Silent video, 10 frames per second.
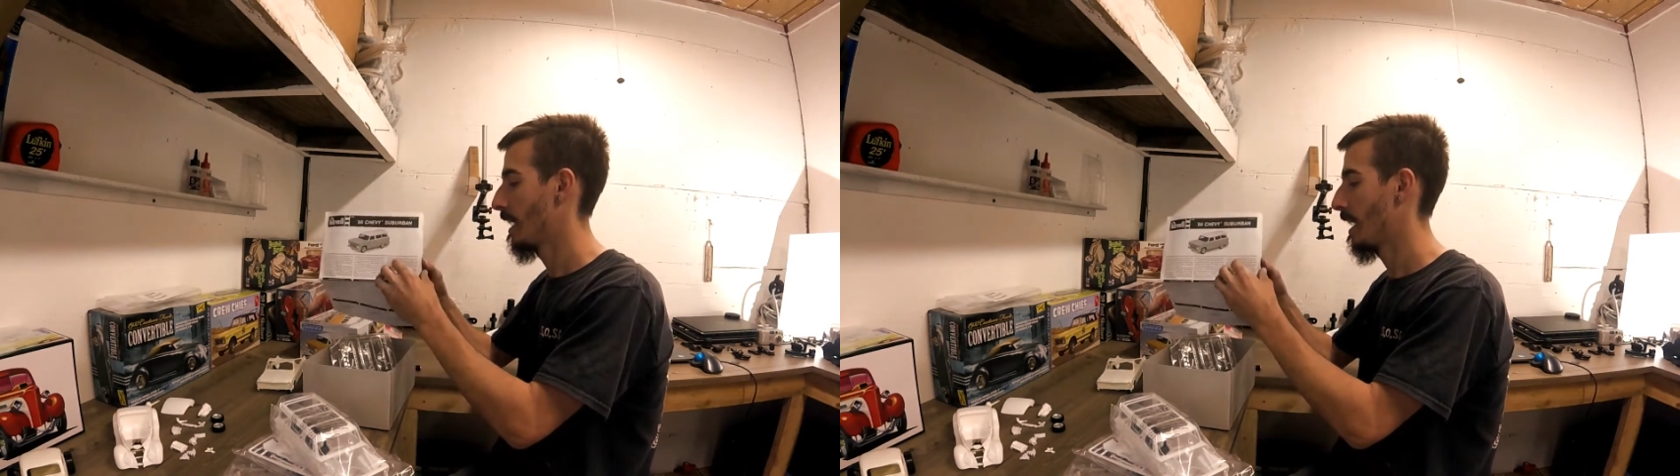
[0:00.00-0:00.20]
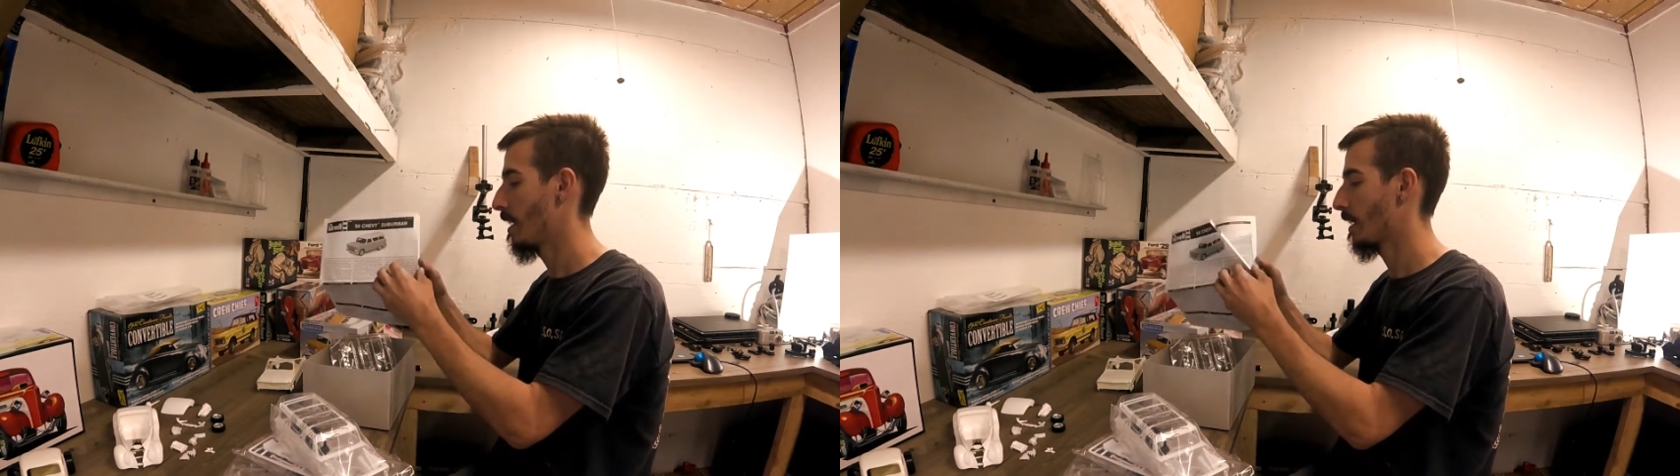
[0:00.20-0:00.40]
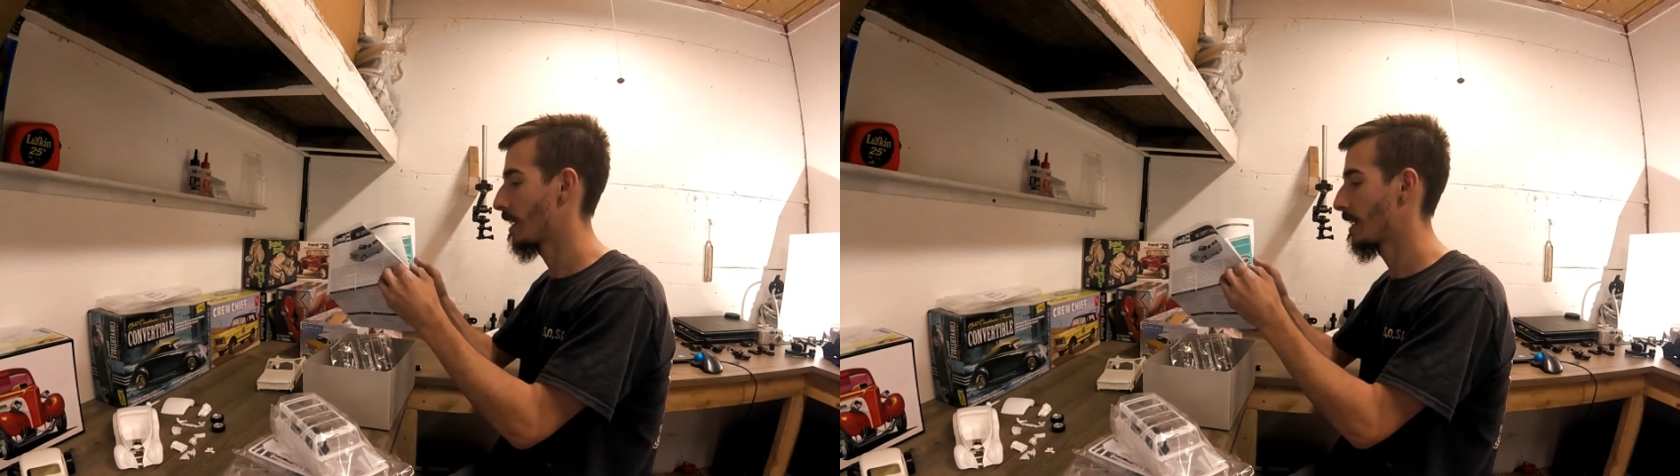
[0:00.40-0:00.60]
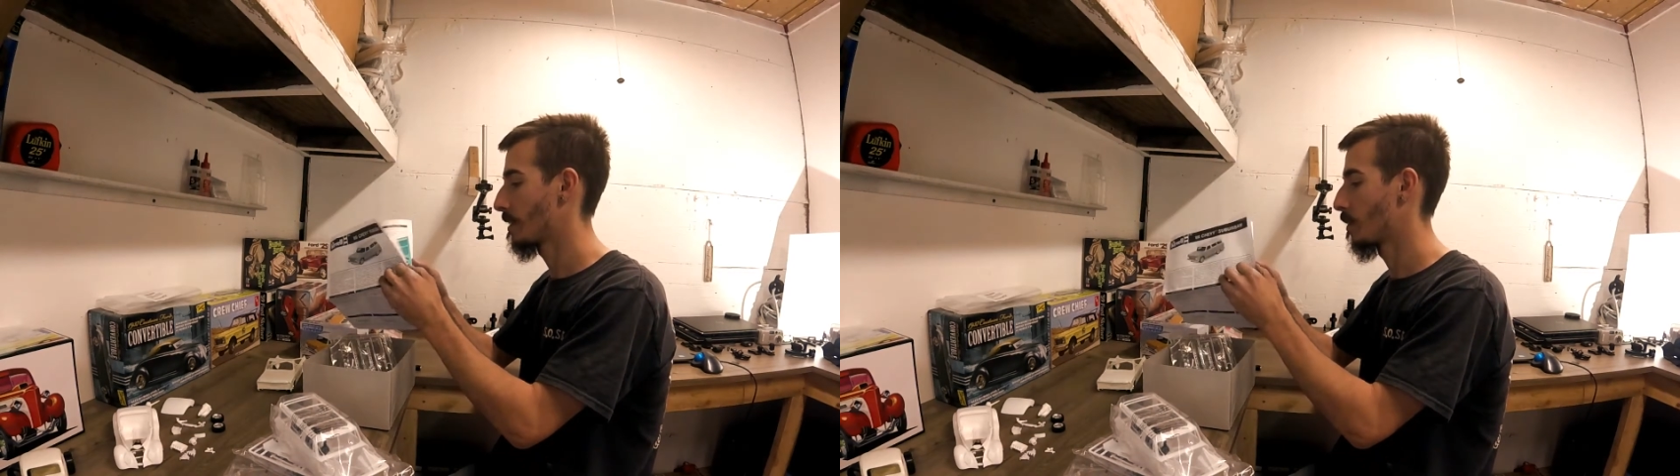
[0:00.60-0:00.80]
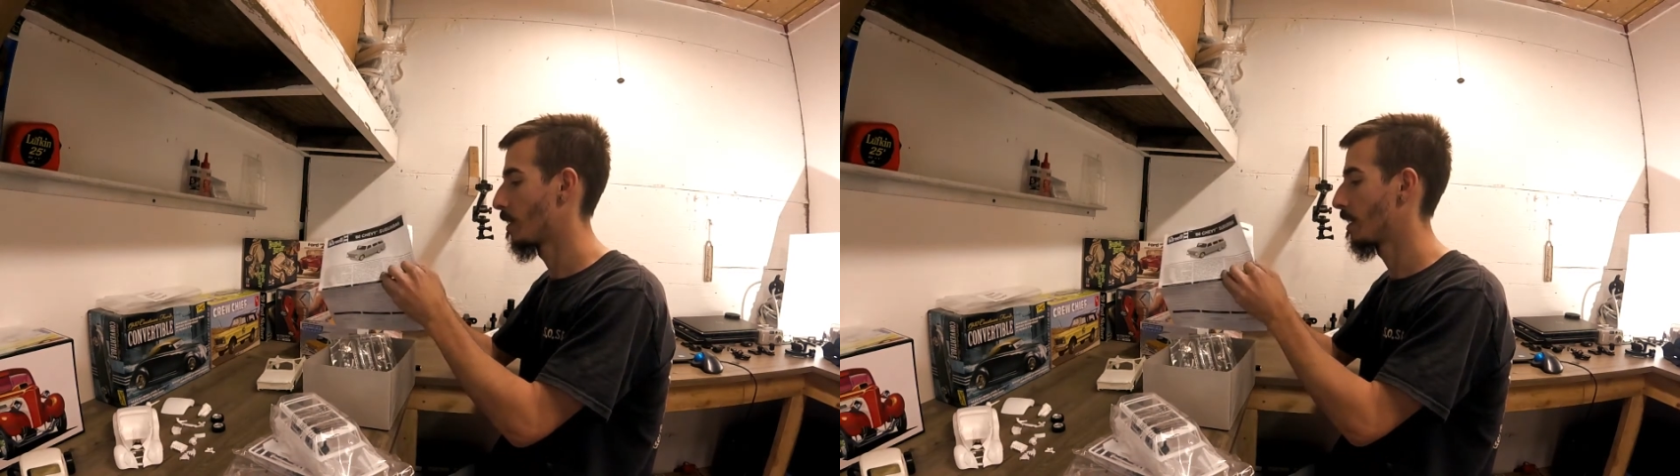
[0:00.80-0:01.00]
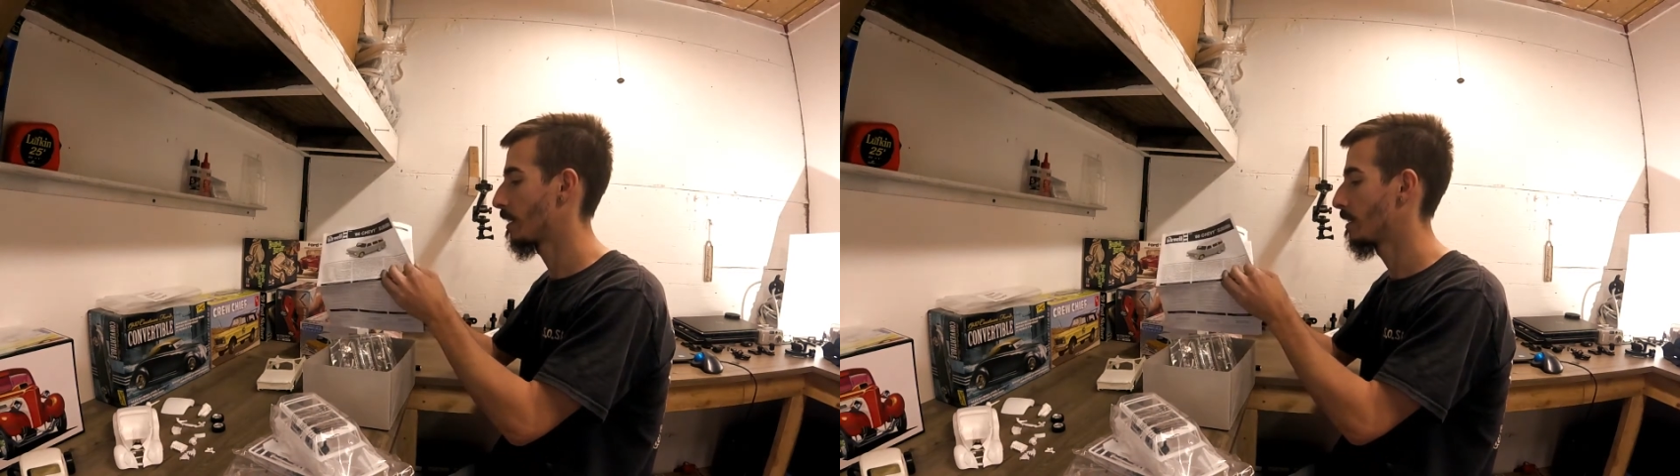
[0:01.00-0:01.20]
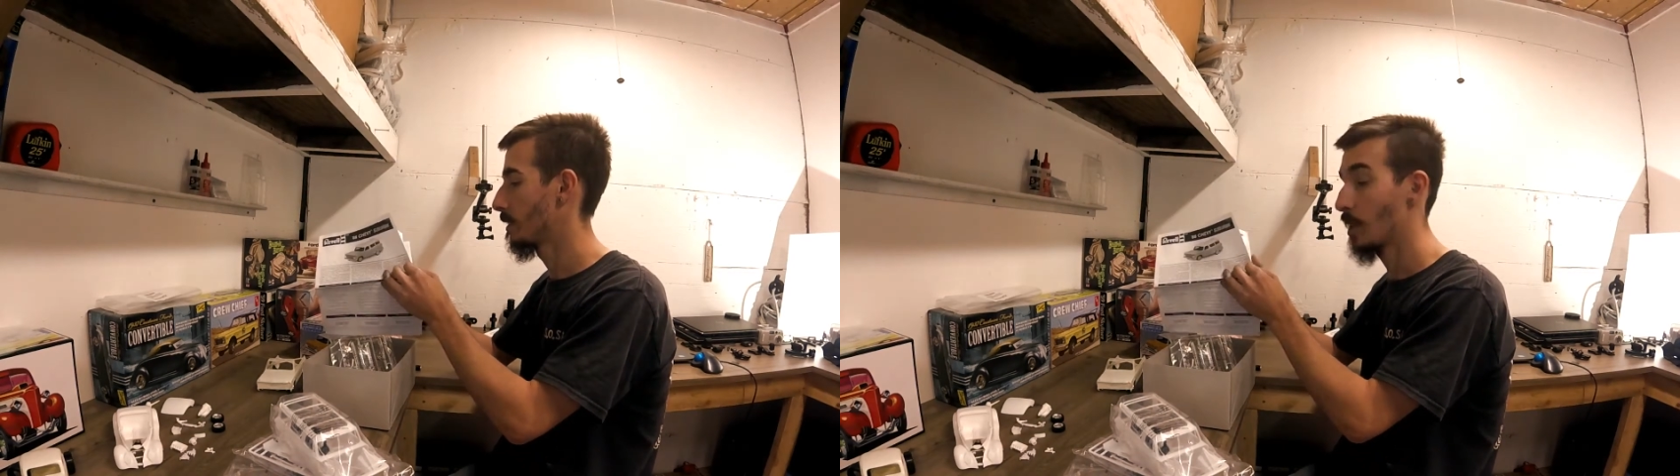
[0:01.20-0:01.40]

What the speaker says: Now I got to get to work